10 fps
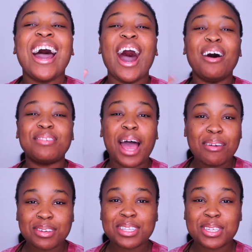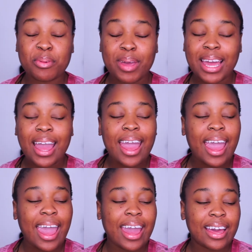um, time consuming,
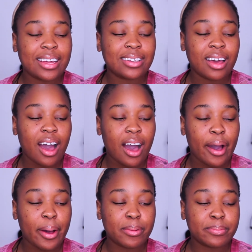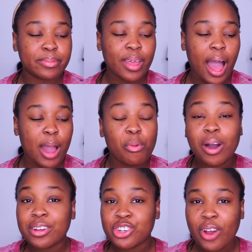and um, I
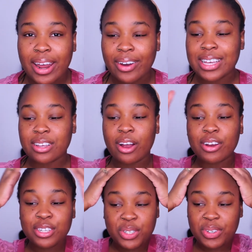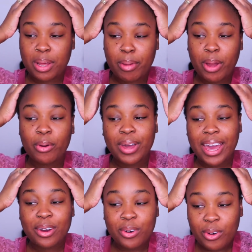wanted to try it out. I saw her do it. I'm like,
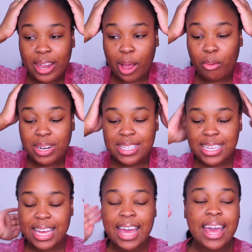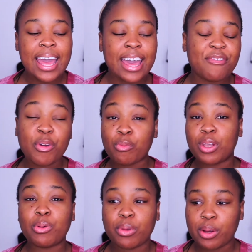okay, cool. Like, I want to see if it
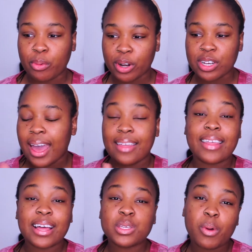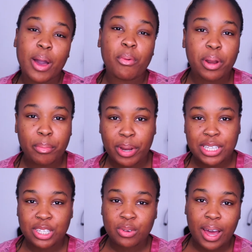really, really works, and that's why I want to bring
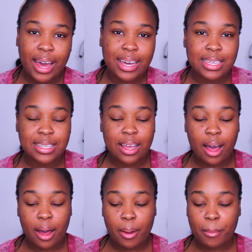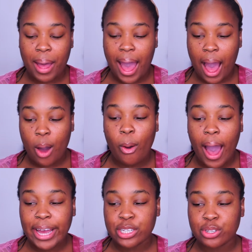to you guys um, how
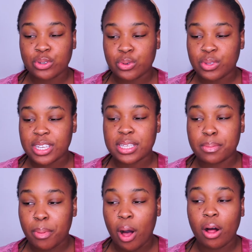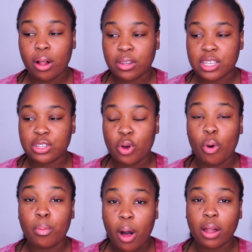I do this ball, this no
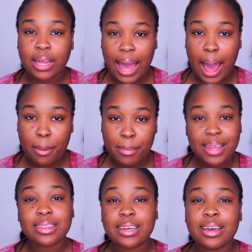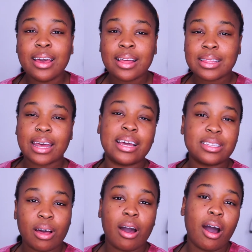bald cap method that I
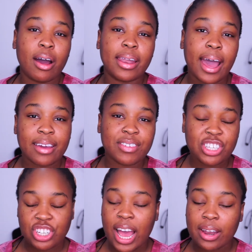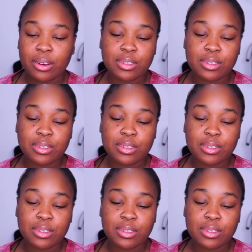saw on Ivy's channel.